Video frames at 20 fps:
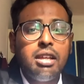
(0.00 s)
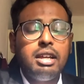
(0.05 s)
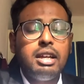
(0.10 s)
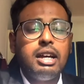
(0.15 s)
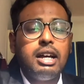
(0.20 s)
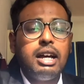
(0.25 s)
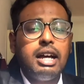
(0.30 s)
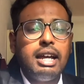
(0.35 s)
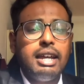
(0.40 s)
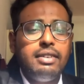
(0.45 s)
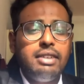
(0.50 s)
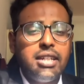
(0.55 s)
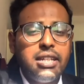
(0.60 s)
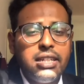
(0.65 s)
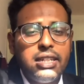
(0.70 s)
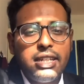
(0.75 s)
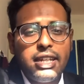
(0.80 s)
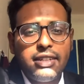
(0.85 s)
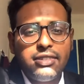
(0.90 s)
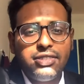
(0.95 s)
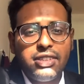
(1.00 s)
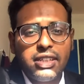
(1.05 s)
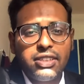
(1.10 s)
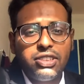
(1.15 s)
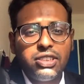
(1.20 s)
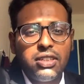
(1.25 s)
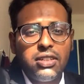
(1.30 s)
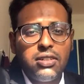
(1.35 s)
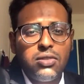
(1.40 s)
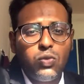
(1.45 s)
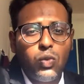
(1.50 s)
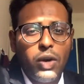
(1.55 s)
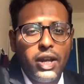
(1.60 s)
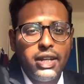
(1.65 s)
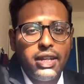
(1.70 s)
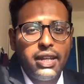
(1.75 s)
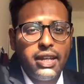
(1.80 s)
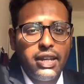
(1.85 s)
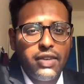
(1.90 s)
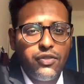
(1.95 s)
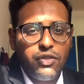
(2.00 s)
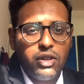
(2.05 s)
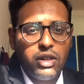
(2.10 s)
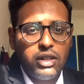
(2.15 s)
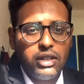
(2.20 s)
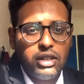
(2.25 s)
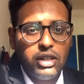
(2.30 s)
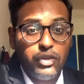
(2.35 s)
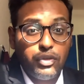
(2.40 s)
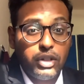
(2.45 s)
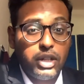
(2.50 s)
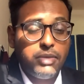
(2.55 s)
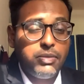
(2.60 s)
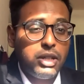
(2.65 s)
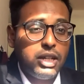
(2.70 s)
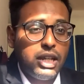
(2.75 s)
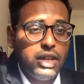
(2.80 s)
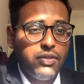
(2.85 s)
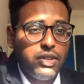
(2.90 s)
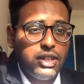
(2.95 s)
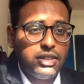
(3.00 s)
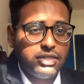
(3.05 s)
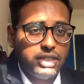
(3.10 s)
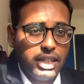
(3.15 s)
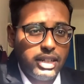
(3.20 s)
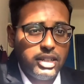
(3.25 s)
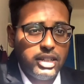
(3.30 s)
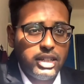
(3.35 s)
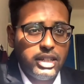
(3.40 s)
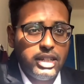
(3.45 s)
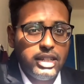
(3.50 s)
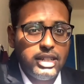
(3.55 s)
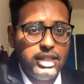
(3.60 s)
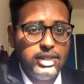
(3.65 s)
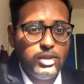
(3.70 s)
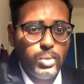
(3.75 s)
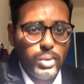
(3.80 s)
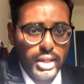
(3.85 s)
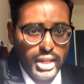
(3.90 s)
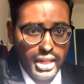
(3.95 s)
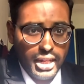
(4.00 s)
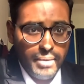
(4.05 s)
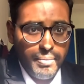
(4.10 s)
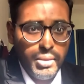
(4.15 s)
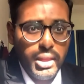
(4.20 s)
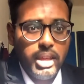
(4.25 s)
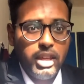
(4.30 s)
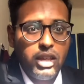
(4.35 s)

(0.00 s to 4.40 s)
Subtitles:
I learned that section 1F of Criminal Evidence Act in UK,